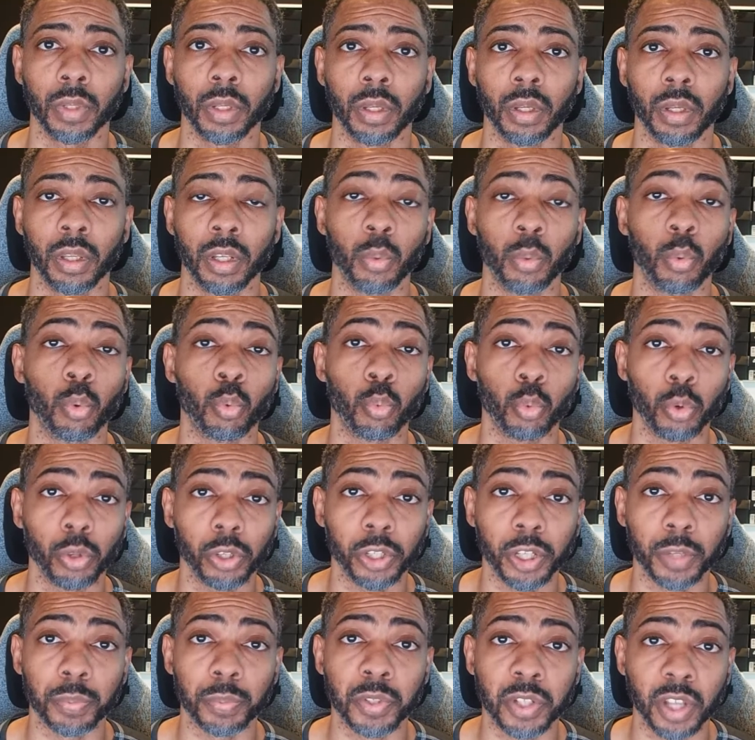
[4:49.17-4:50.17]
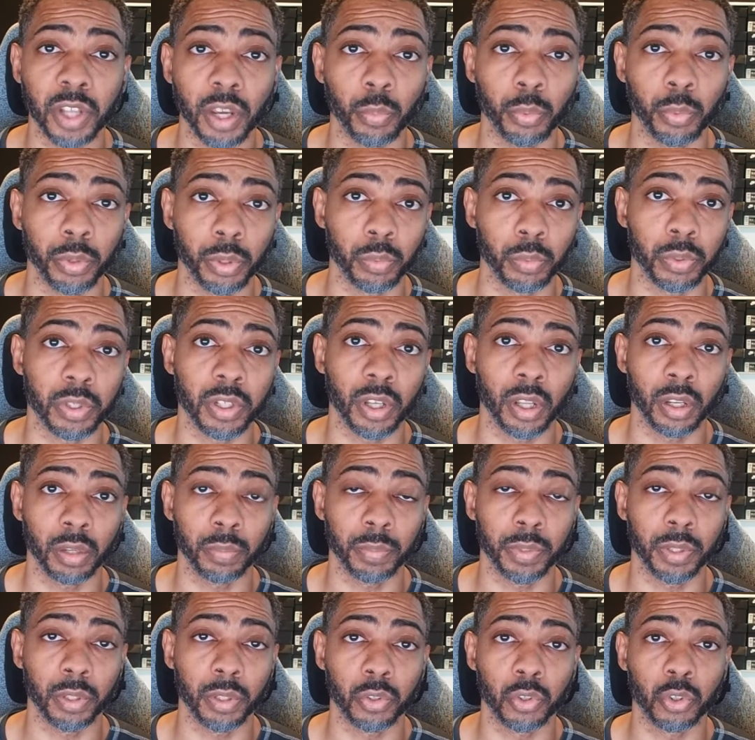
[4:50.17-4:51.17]
And they were really upset when they were telling
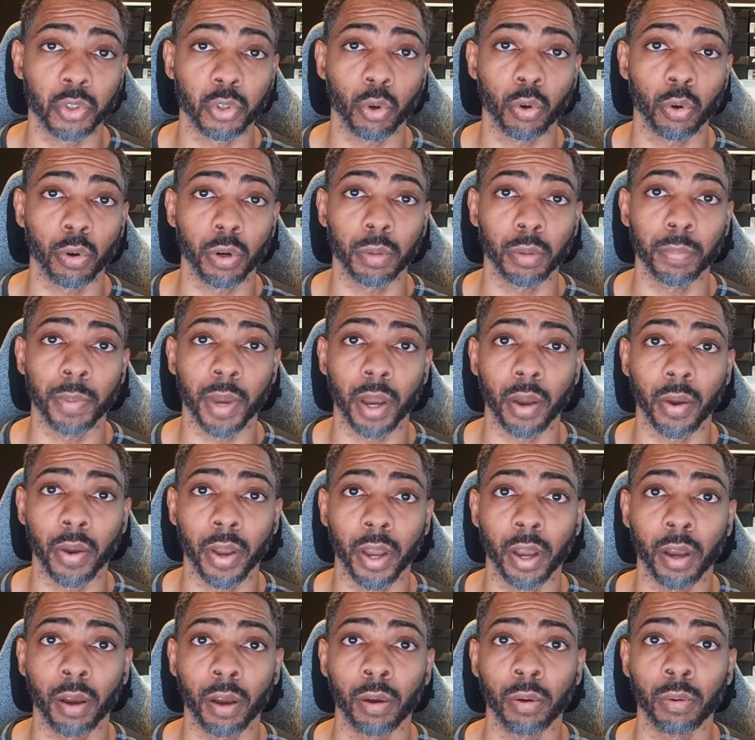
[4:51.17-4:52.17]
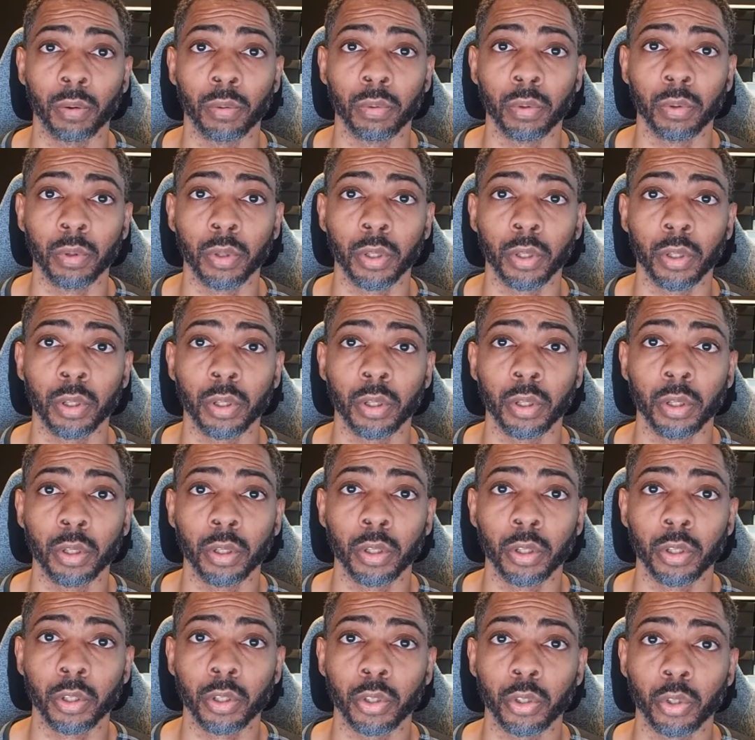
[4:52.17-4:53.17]
me the story about how,
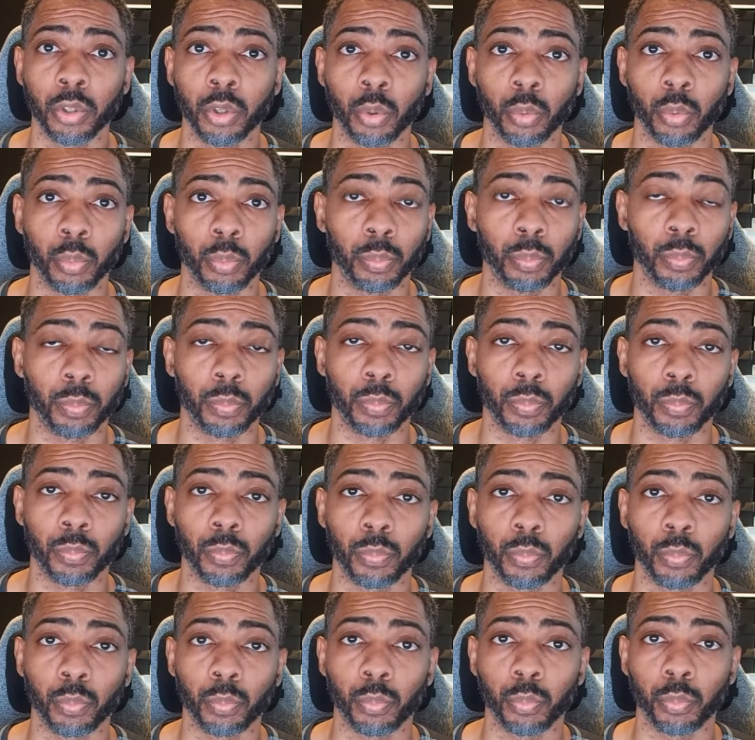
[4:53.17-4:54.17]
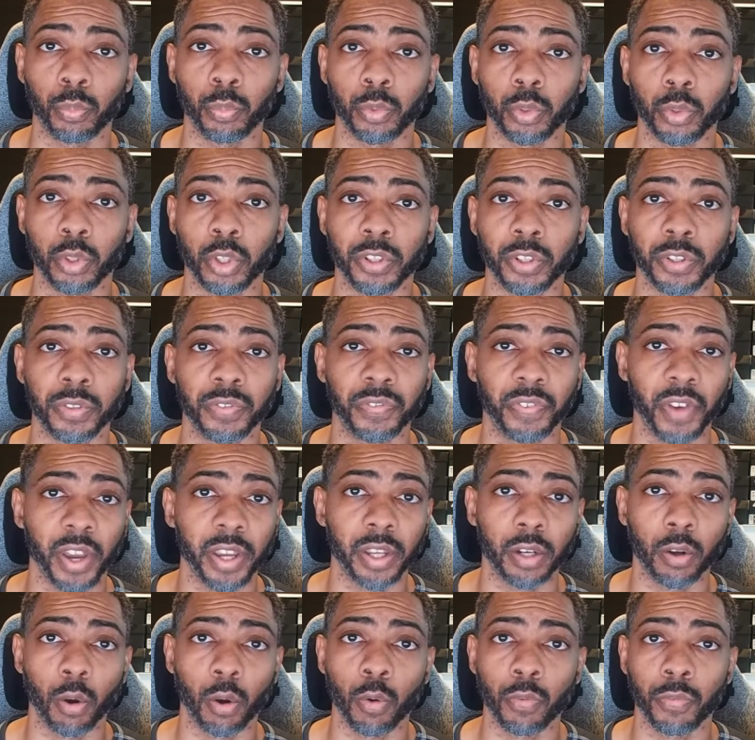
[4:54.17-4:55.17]
you know, this fight
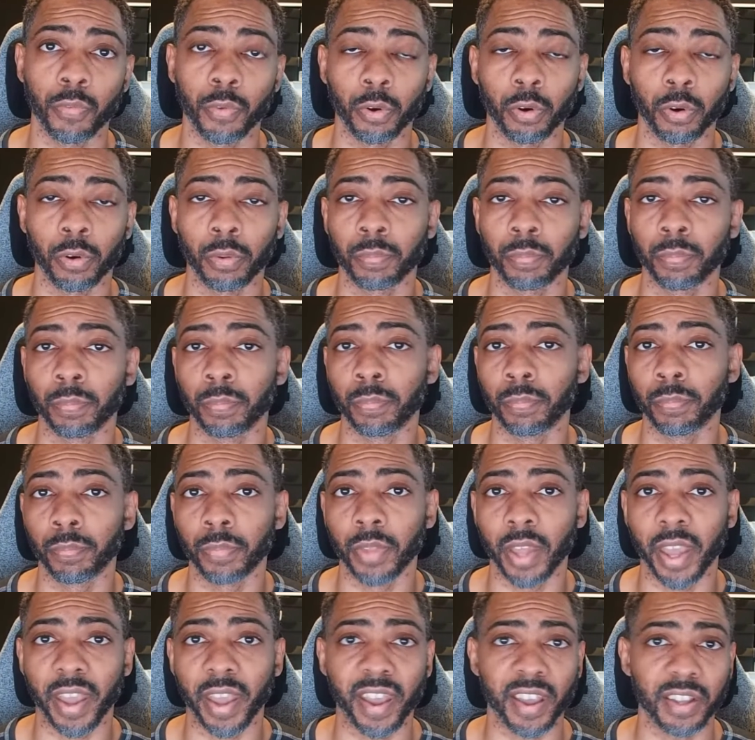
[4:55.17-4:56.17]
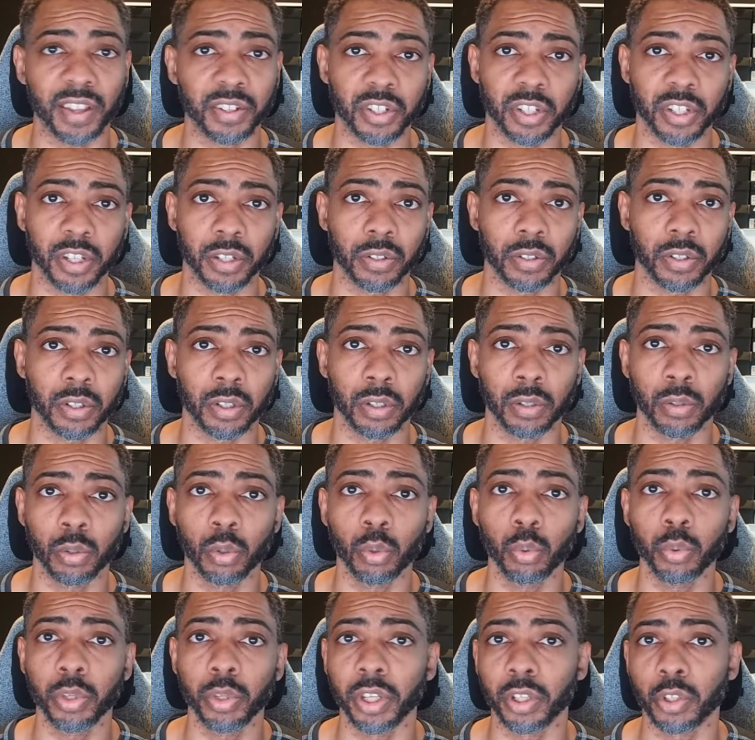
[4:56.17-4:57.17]
over assets and
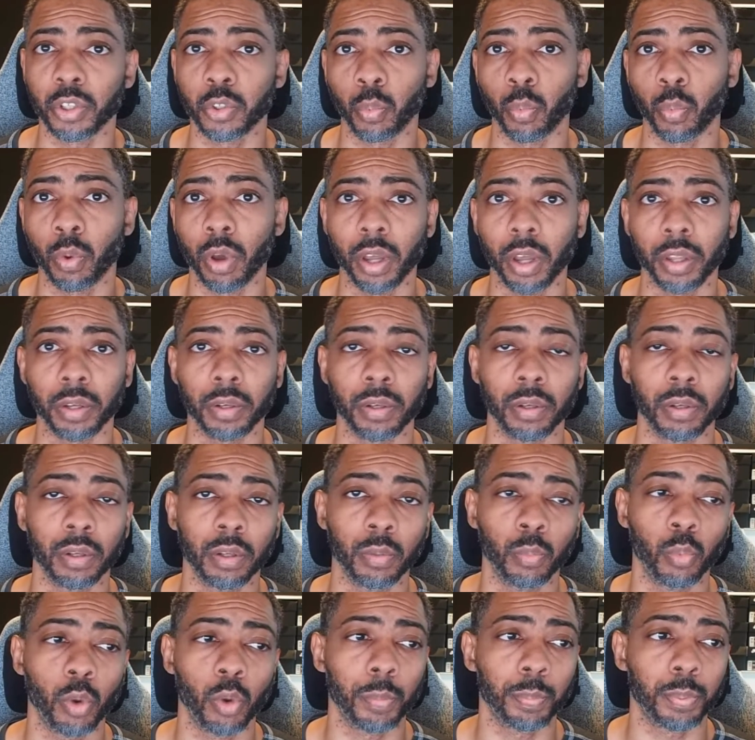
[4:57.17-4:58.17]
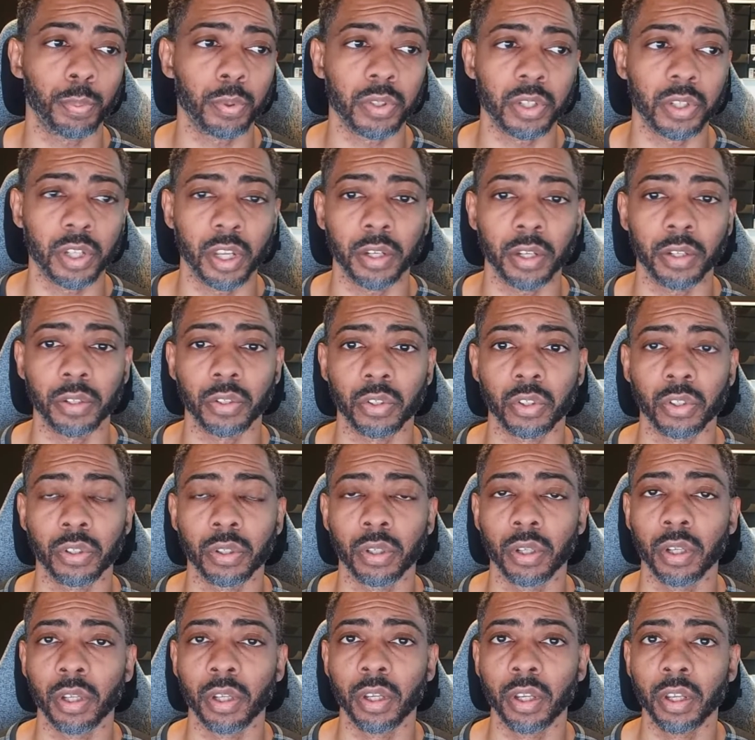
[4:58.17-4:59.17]
who gets what and what percentage,
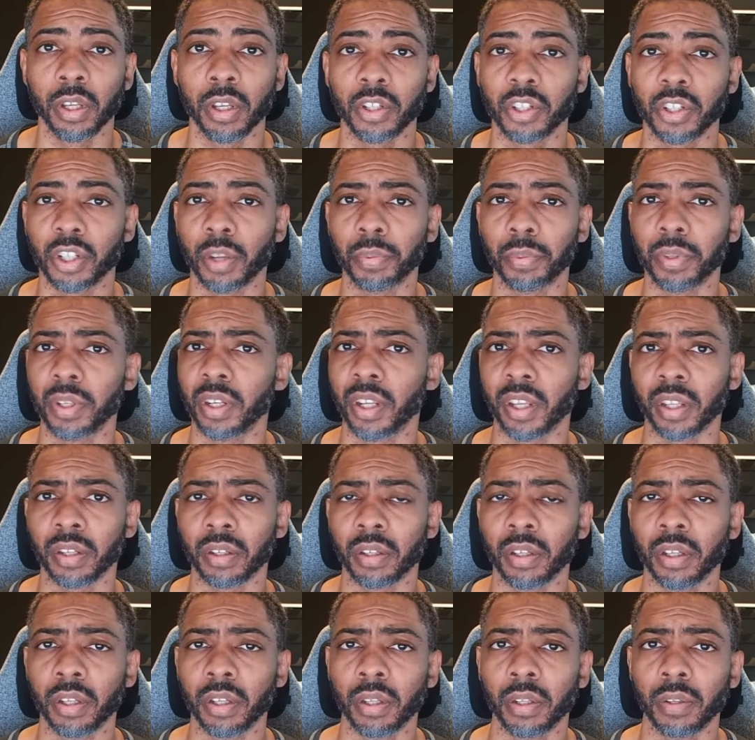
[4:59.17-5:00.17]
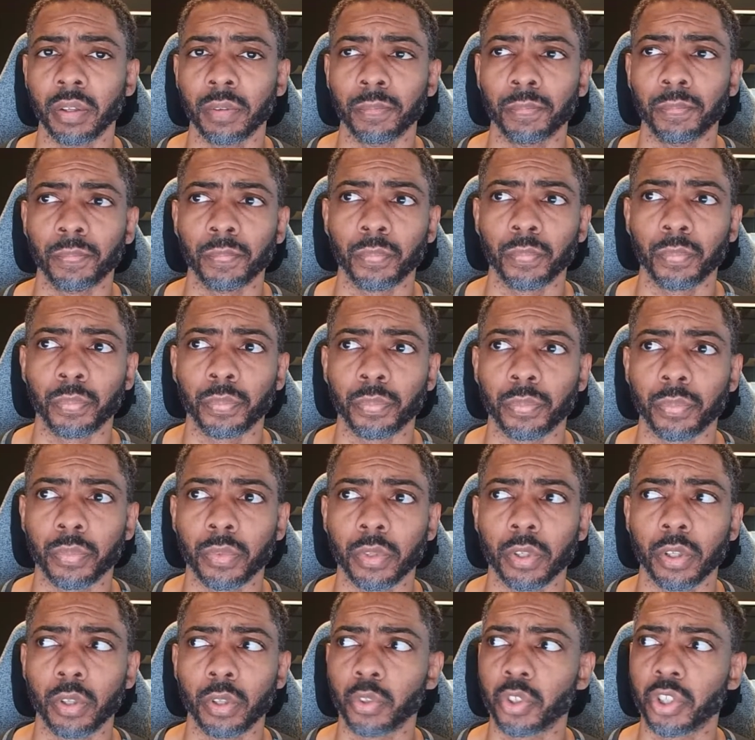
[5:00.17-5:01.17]
something that,
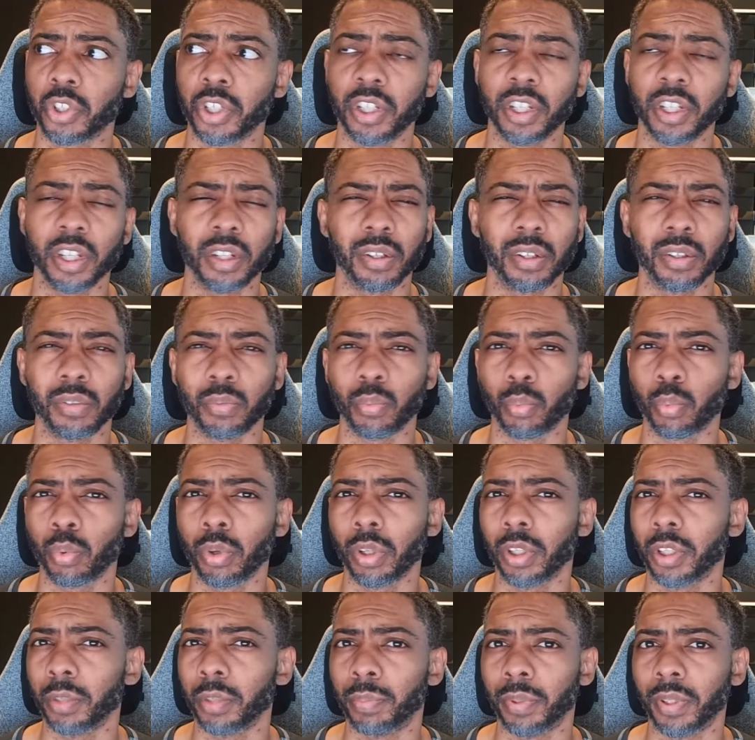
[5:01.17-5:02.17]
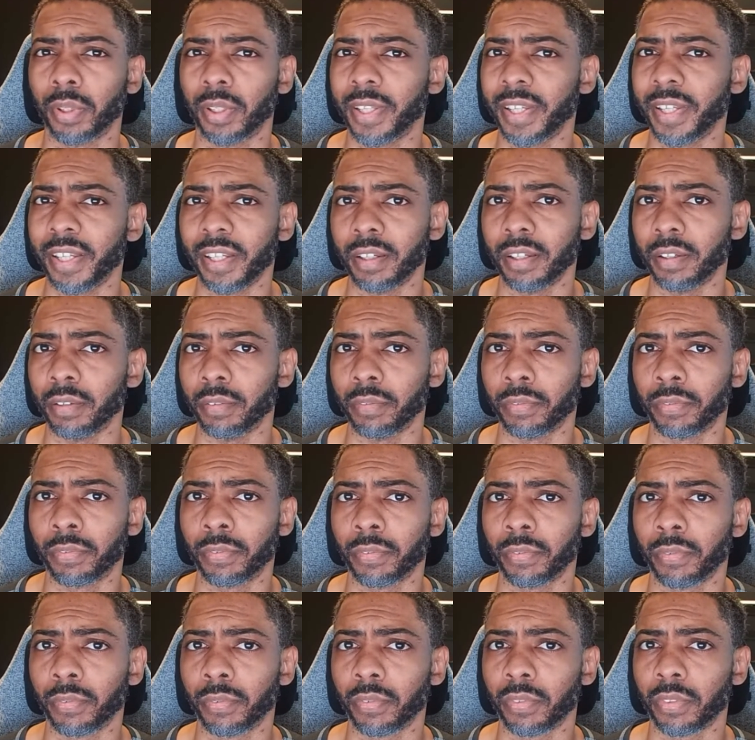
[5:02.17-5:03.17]
you know, she didn't really believe
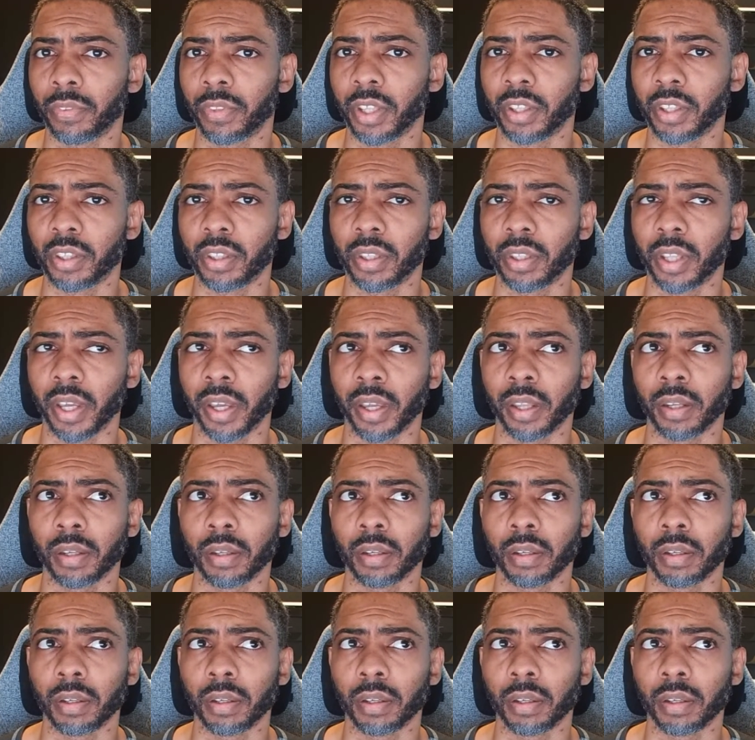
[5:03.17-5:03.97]
that, that